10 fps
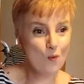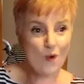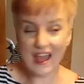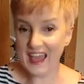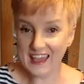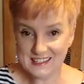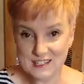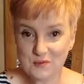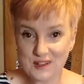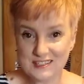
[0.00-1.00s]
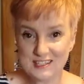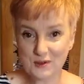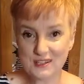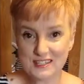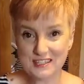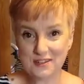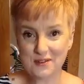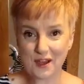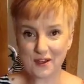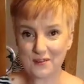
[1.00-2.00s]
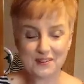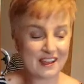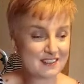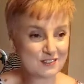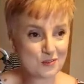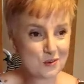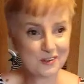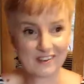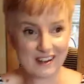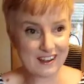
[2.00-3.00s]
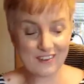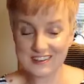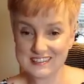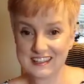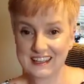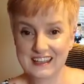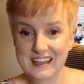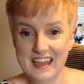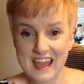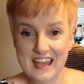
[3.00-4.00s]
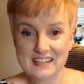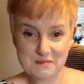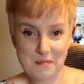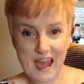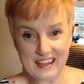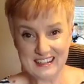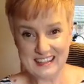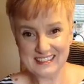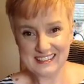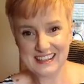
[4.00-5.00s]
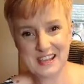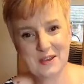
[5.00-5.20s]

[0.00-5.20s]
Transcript: Where did 2022 go? Extraordinary, honestly, it's madness.